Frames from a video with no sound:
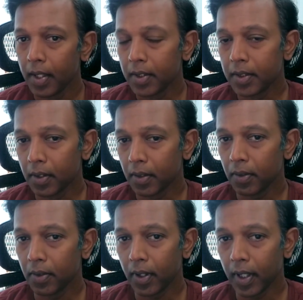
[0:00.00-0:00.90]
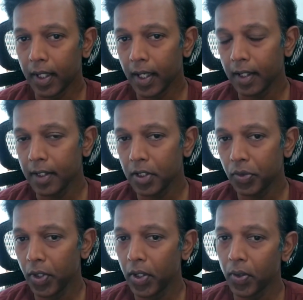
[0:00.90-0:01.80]
So here in this
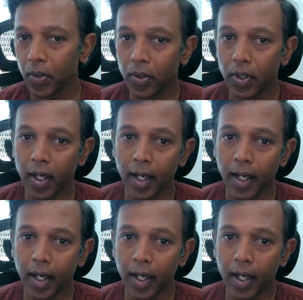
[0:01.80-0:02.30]
video,